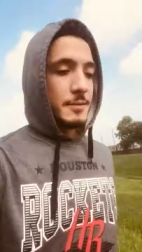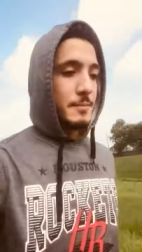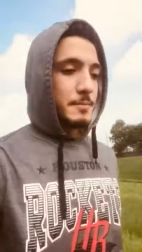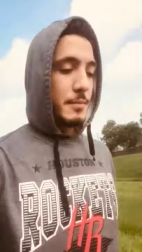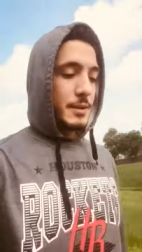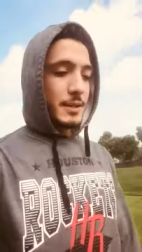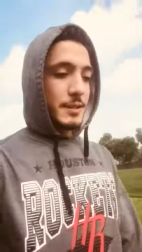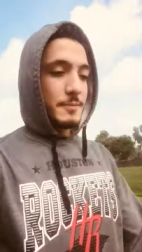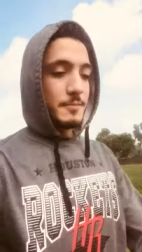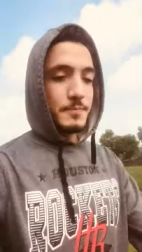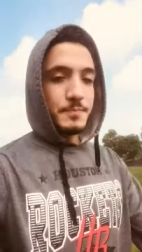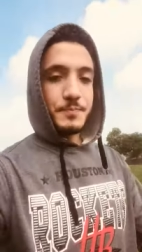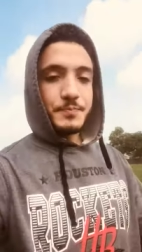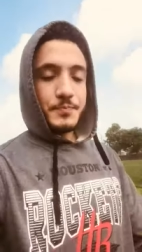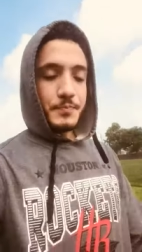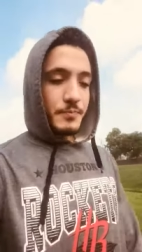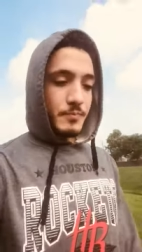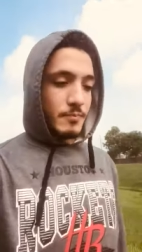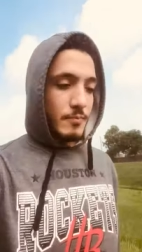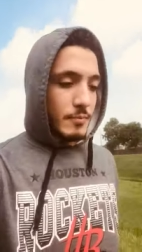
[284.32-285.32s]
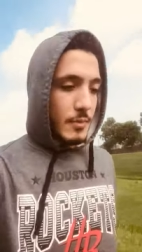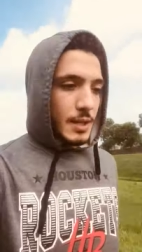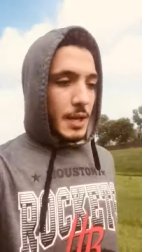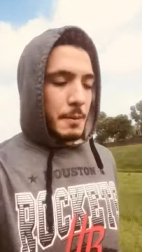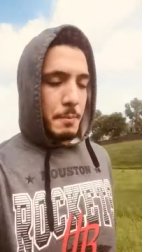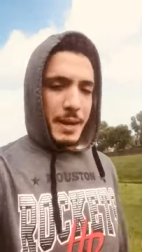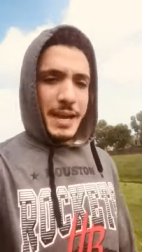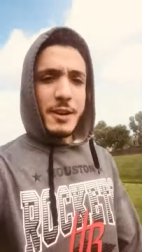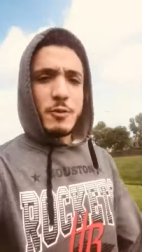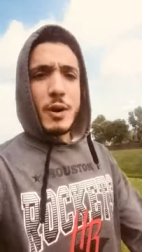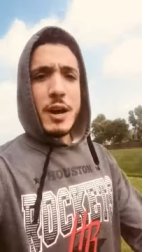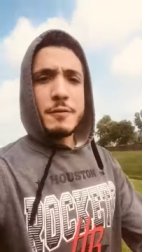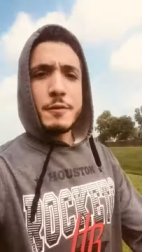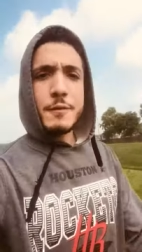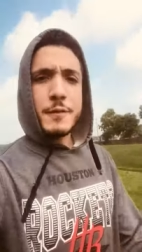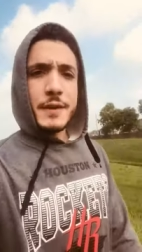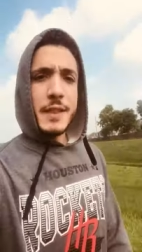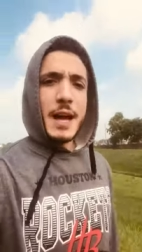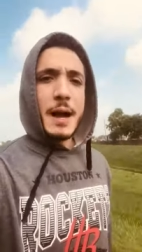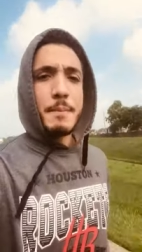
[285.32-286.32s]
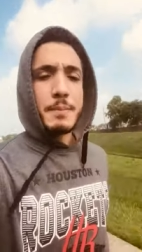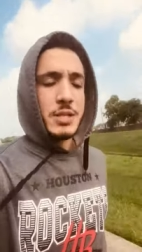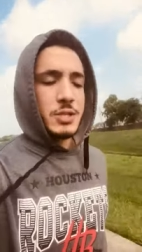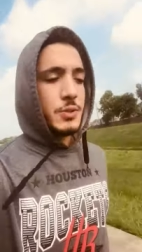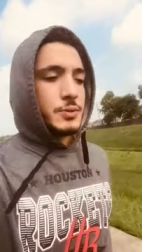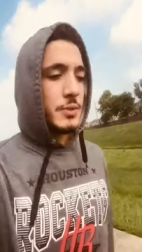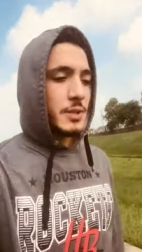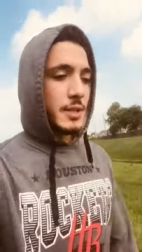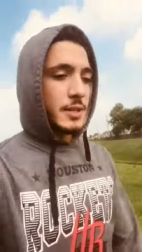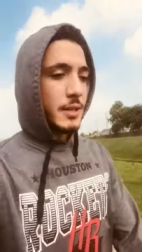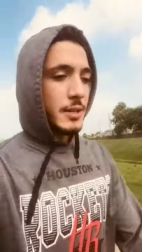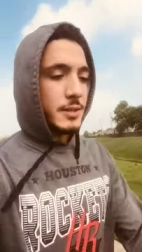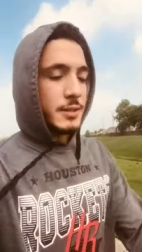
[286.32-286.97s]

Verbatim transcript: But be grateful for the opportunity.